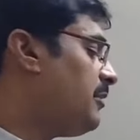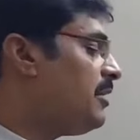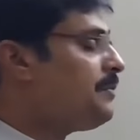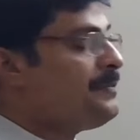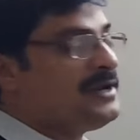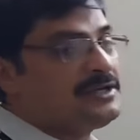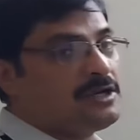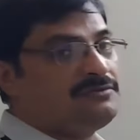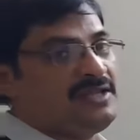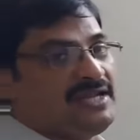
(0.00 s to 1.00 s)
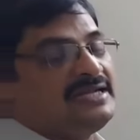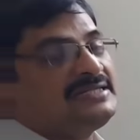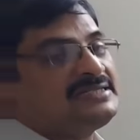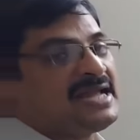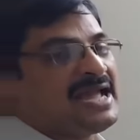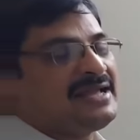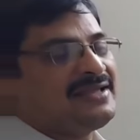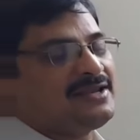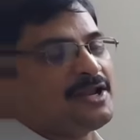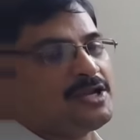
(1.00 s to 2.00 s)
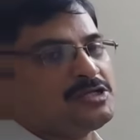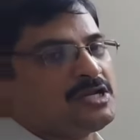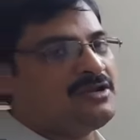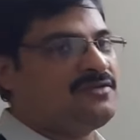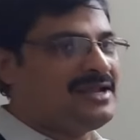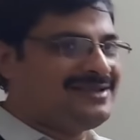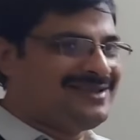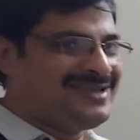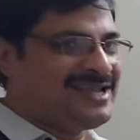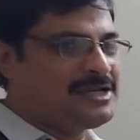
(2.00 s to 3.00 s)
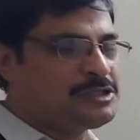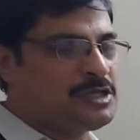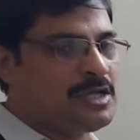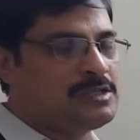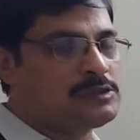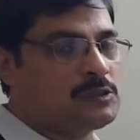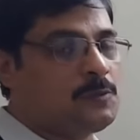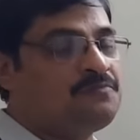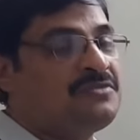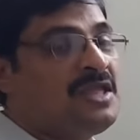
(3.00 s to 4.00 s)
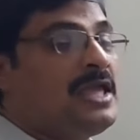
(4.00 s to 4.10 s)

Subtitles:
development of the tank irrigation, well irrigation also.